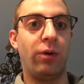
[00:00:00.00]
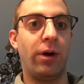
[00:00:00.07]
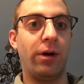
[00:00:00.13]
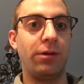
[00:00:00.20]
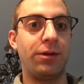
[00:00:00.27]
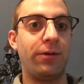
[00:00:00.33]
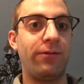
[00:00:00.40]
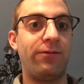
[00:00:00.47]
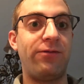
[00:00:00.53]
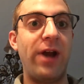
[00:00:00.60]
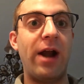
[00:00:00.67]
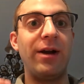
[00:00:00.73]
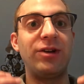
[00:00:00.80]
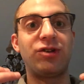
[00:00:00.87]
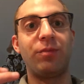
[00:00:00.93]
where they're
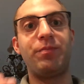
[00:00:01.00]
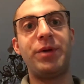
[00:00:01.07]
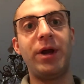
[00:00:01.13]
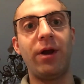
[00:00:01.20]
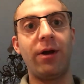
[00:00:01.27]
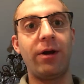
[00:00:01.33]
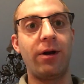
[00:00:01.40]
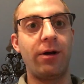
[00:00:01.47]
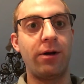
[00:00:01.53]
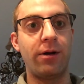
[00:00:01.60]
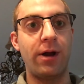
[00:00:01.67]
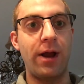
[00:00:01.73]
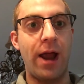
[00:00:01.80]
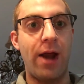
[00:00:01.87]
very superior.